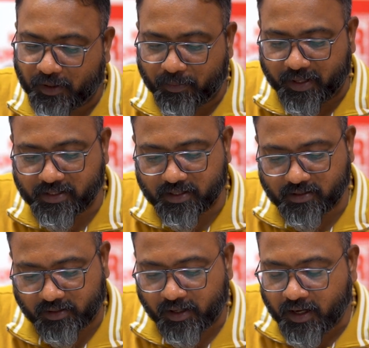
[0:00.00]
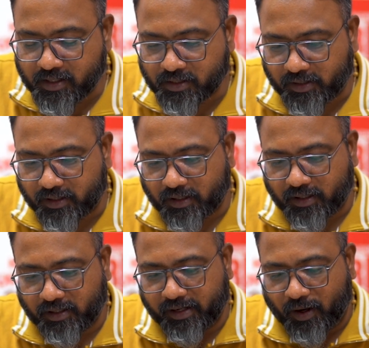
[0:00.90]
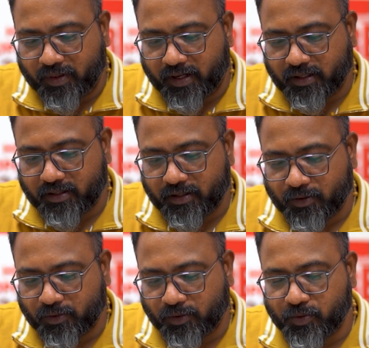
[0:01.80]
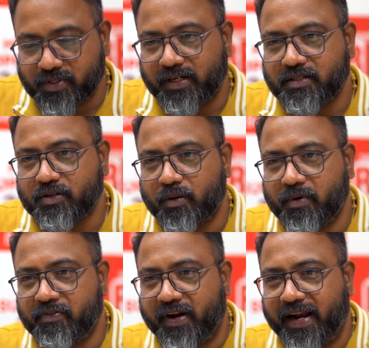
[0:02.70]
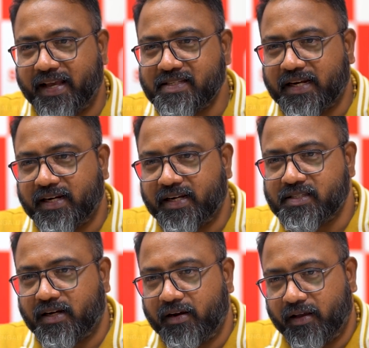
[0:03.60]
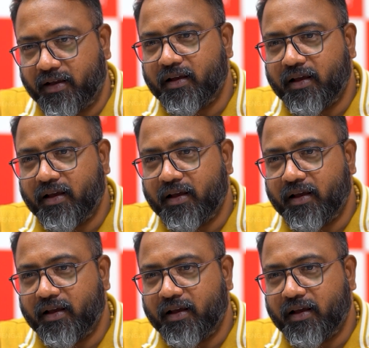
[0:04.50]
Amazing, sir. So now that you said it's going to be Friday, Saturday, Sunday.